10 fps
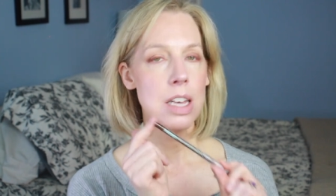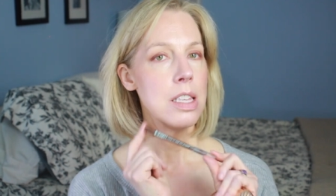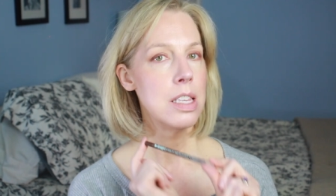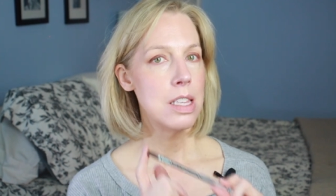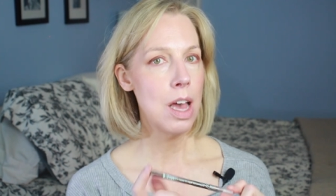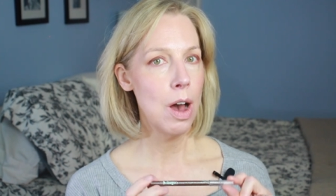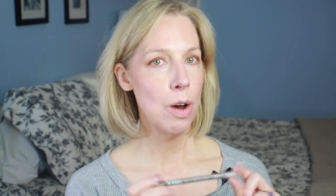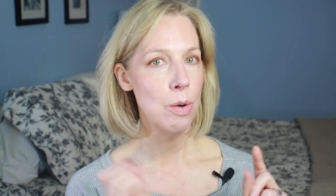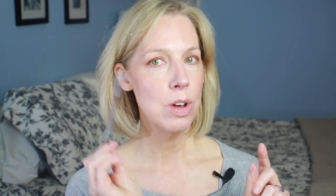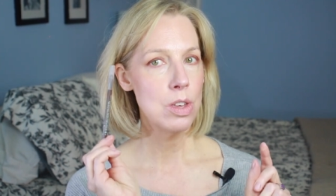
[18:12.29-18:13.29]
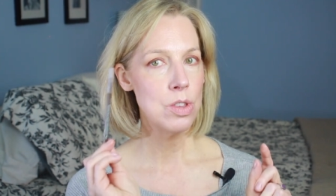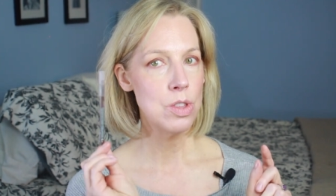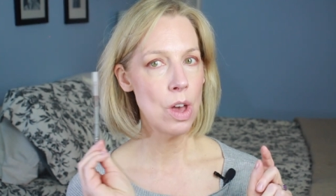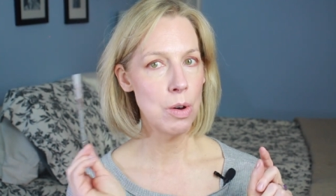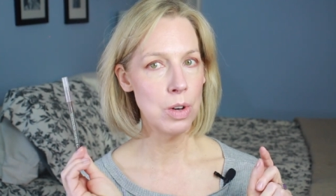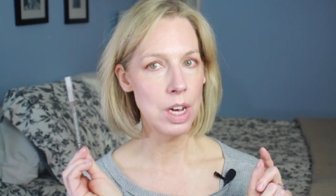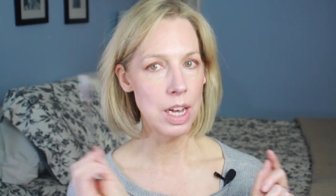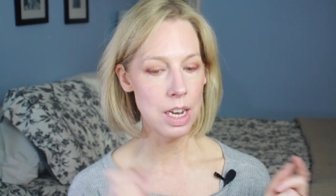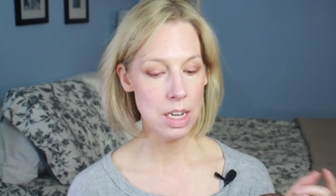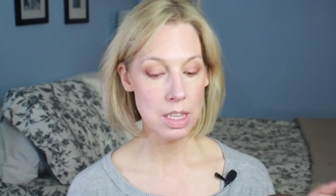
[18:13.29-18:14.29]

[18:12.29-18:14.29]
So, so good.